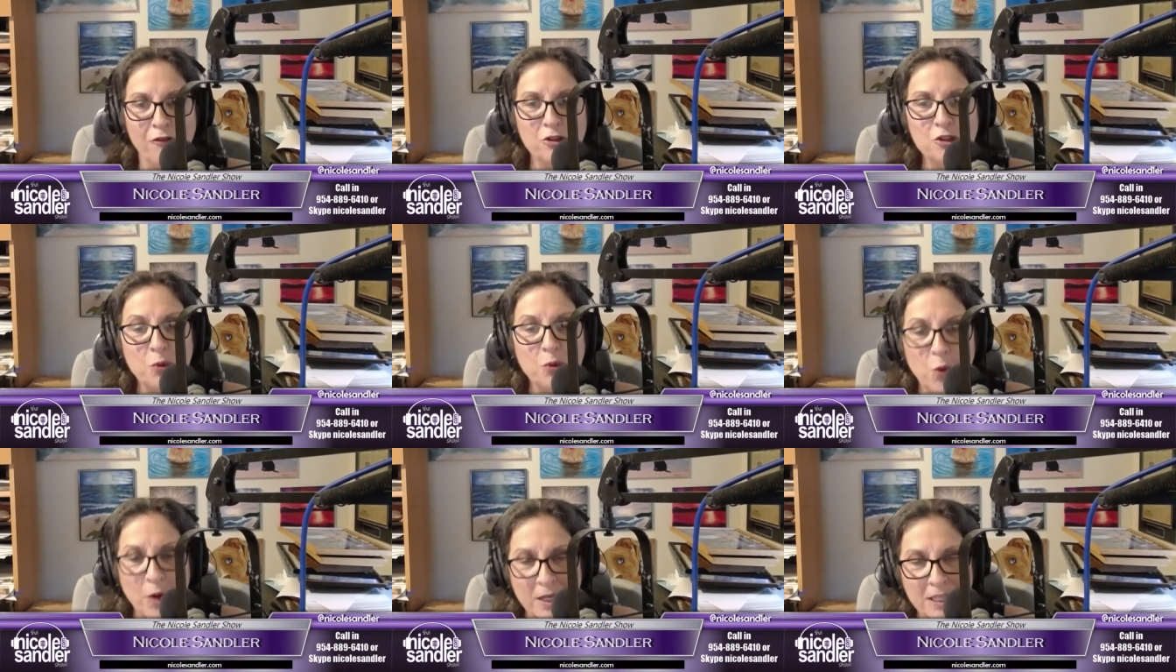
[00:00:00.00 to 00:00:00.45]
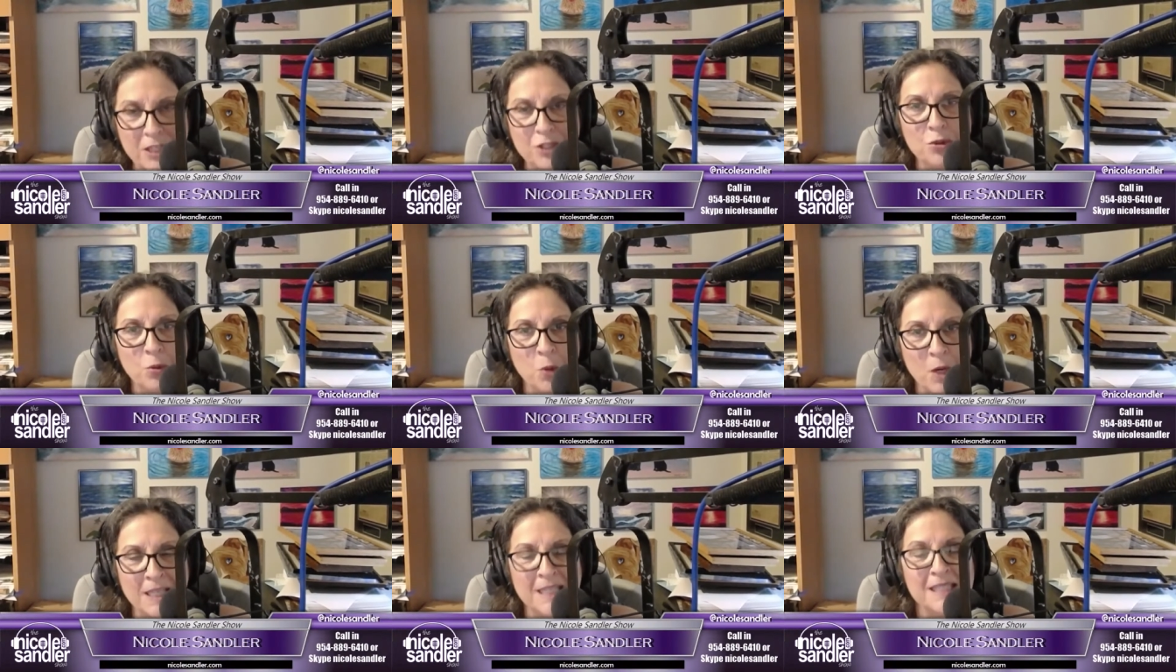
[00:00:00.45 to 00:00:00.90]
for
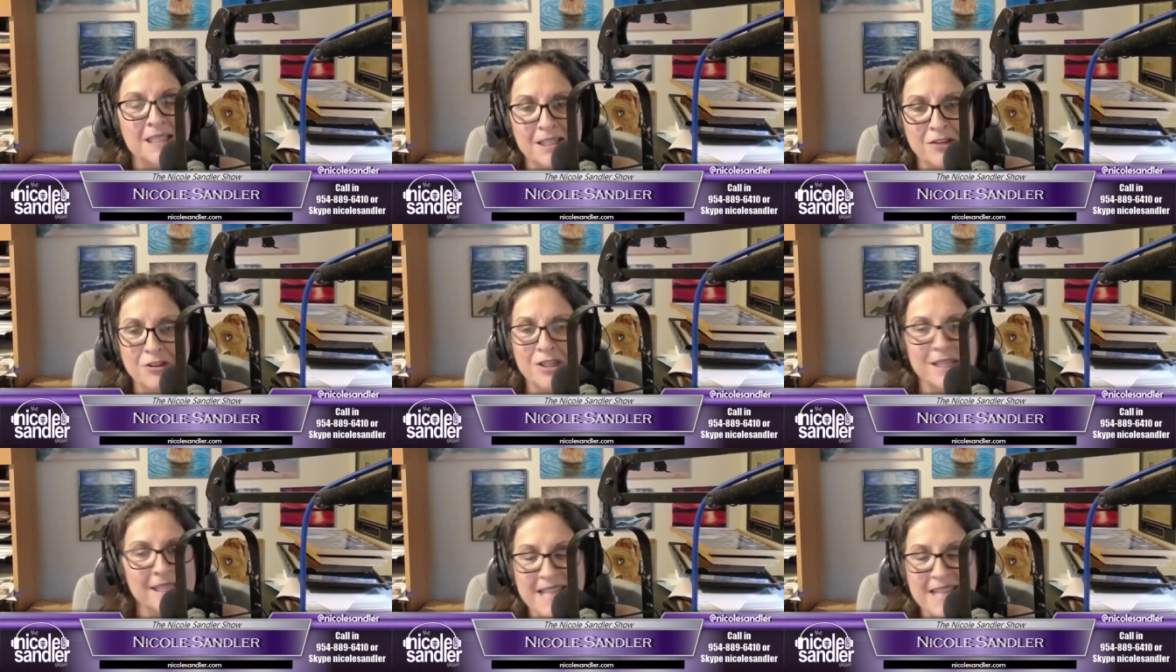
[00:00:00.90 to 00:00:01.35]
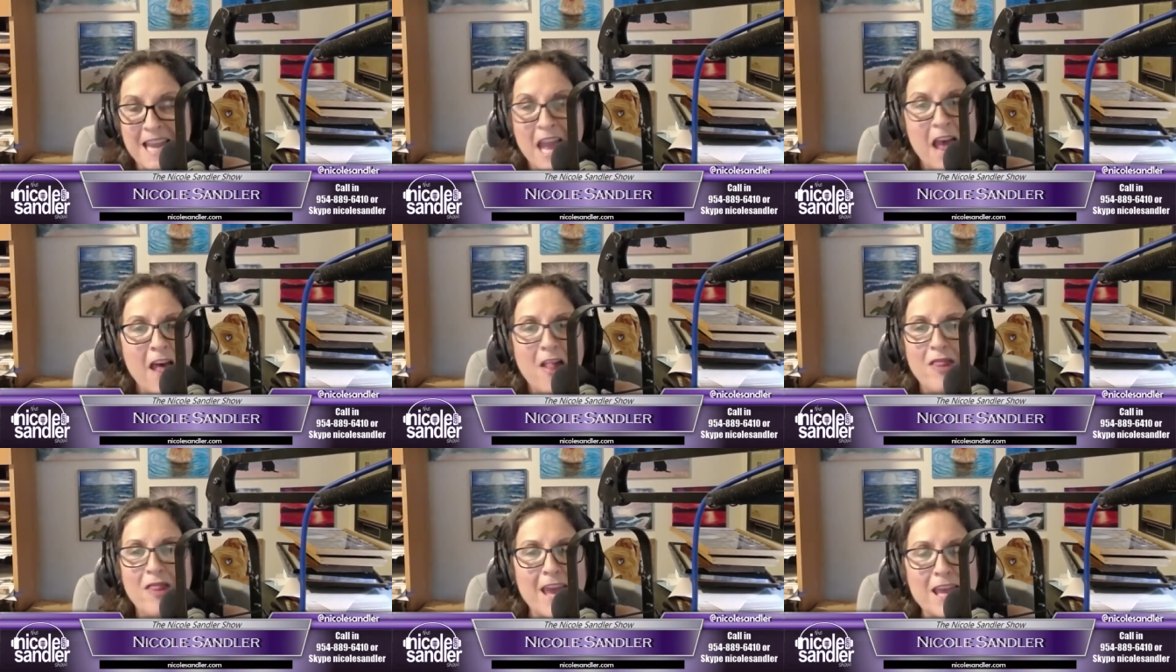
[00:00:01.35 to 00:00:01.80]
2020. Seriously,
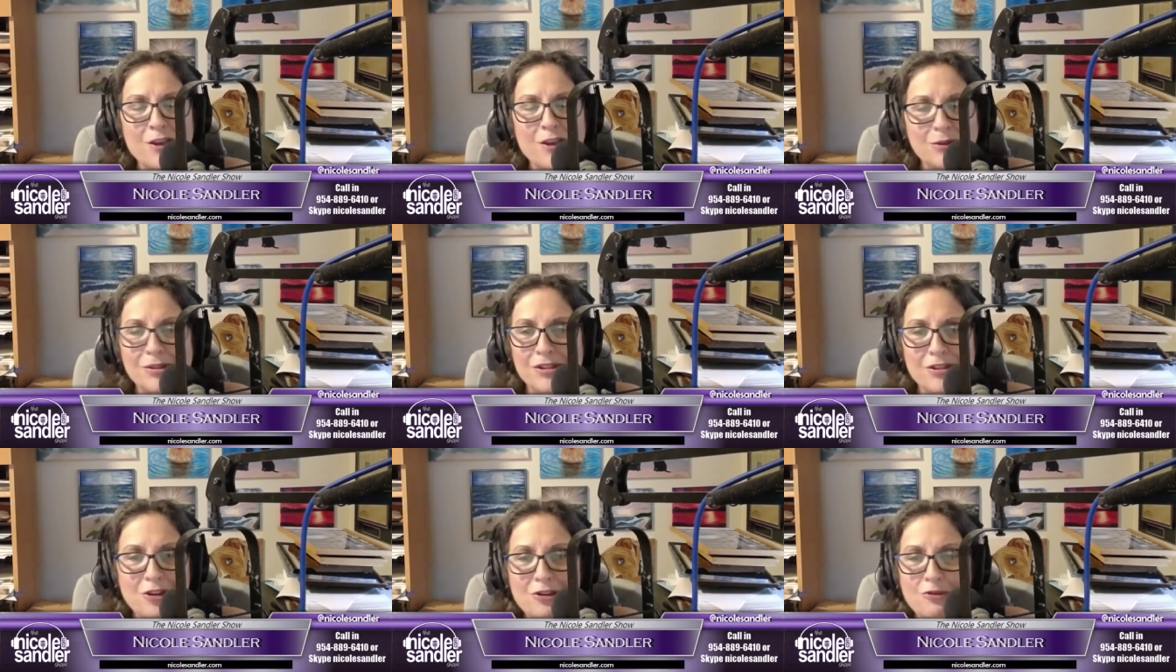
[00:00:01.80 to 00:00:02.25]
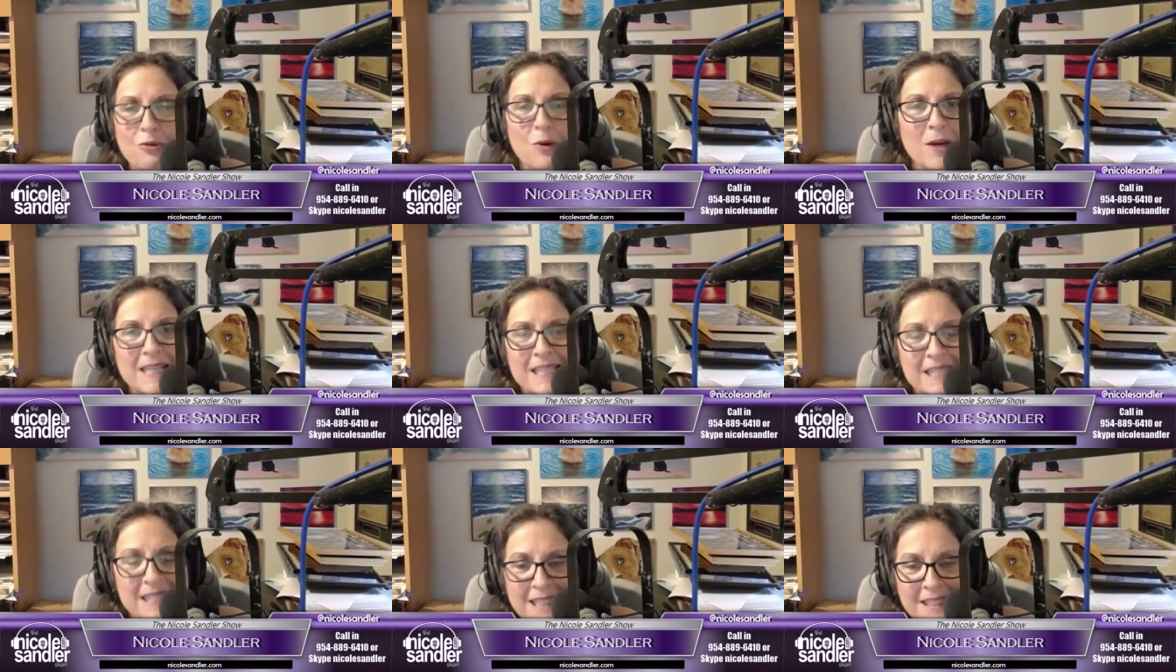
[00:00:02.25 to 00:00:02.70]
they used the
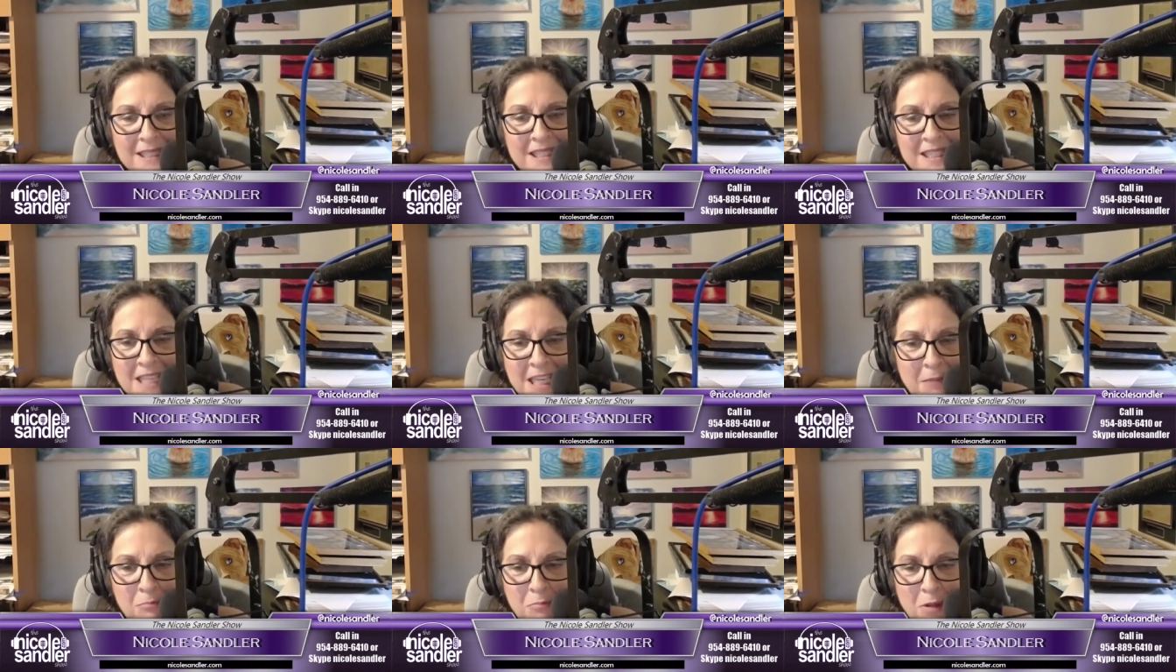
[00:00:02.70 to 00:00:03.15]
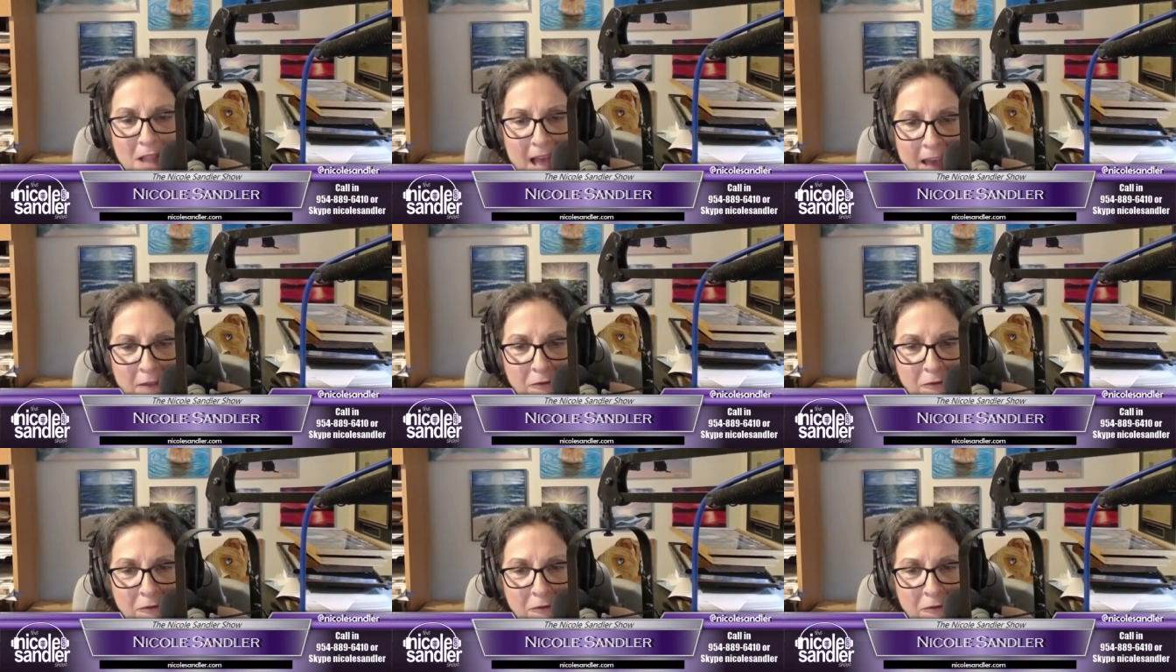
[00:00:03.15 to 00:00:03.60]
2016
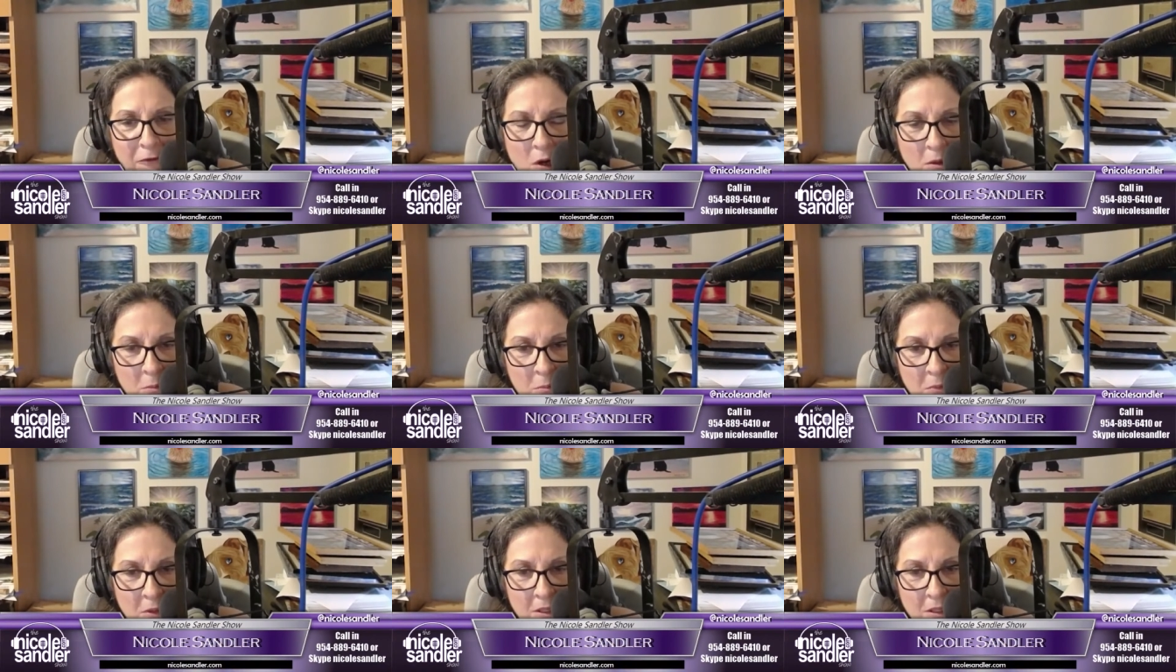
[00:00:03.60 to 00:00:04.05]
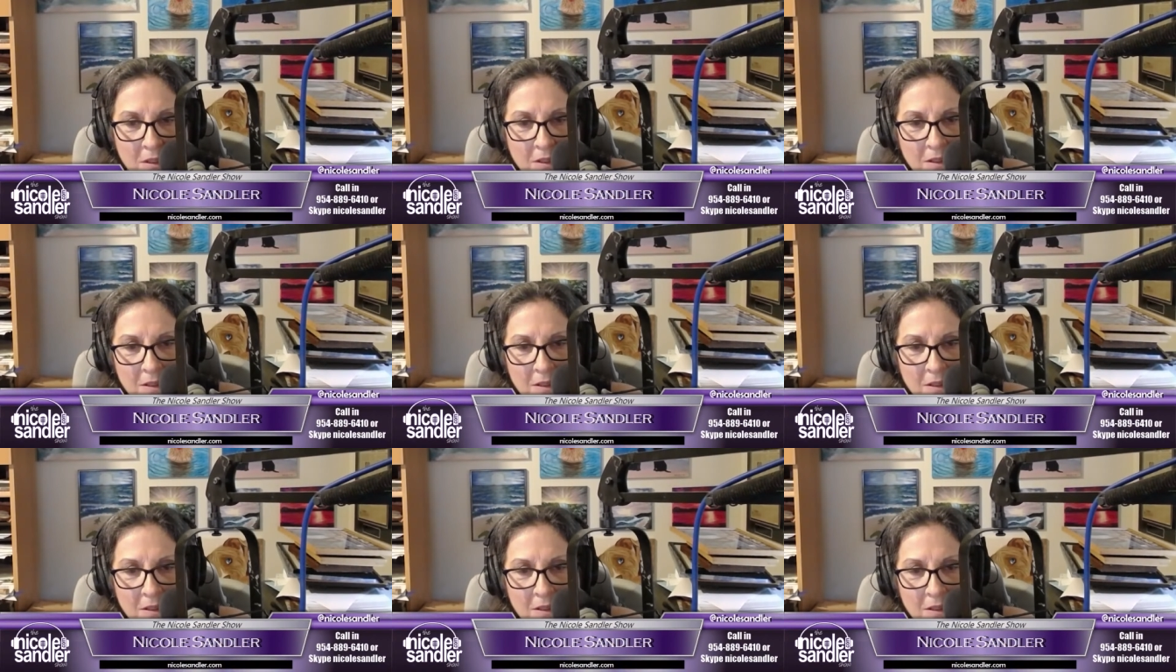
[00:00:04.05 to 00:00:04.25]
platform.